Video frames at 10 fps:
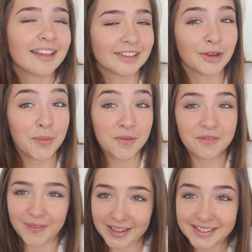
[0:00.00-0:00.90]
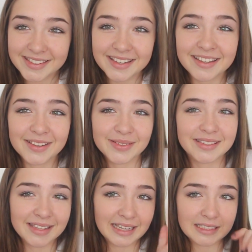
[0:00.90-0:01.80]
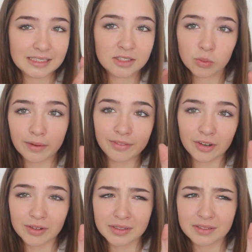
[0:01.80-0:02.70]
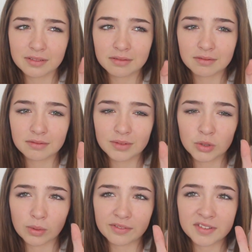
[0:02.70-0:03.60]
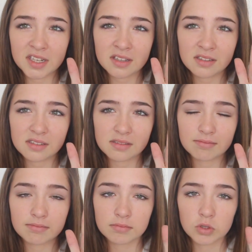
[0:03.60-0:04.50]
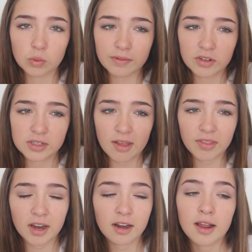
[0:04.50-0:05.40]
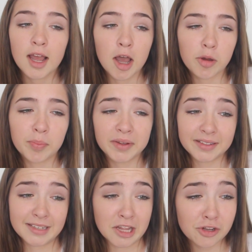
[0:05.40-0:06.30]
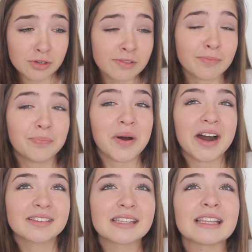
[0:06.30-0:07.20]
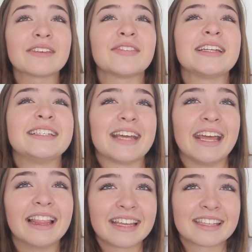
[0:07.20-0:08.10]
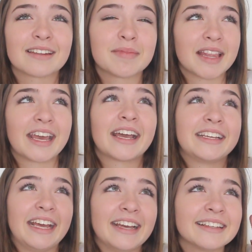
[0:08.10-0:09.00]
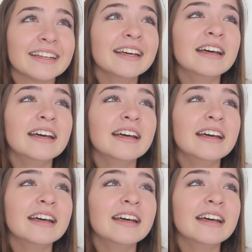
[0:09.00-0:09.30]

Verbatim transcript: no offense to those, like, Swifters, Swifties. Swifters out there, but Taylor Swift bugs the living daylights. I mean, like I can't,